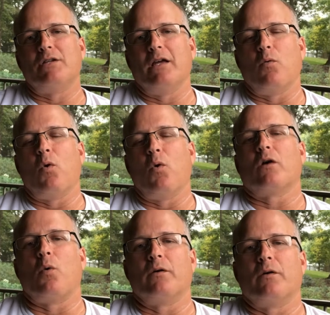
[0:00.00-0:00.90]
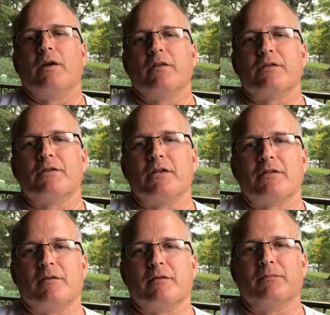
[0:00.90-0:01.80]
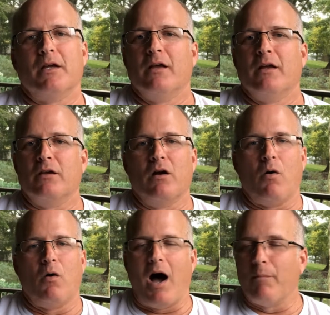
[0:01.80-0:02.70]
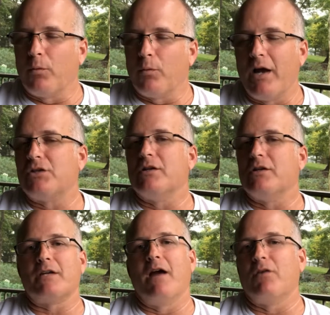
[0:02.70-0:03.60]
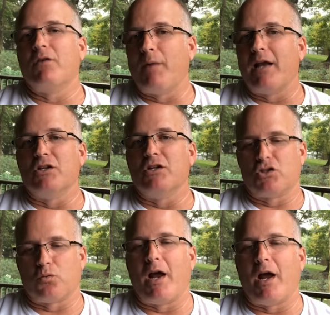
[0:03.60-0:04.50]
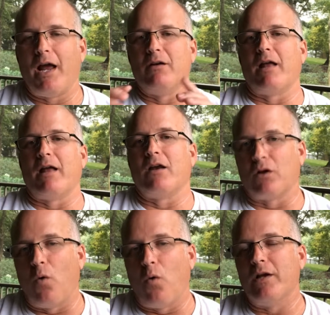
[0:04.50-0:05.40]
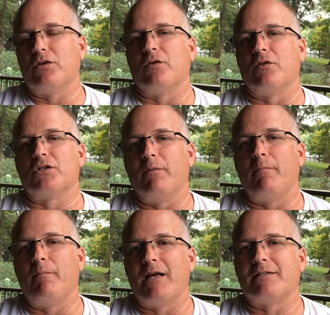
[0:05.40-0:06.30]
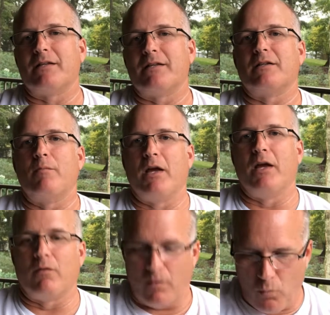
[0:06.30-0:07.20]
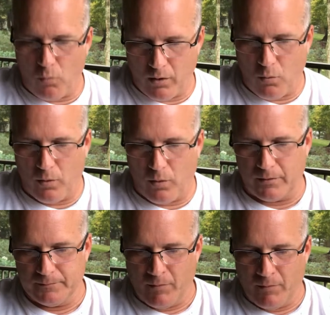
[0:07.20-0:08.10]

to get a work order into the system you know, operations, everybody is trained on how to go into their CMMS system, enter a work order.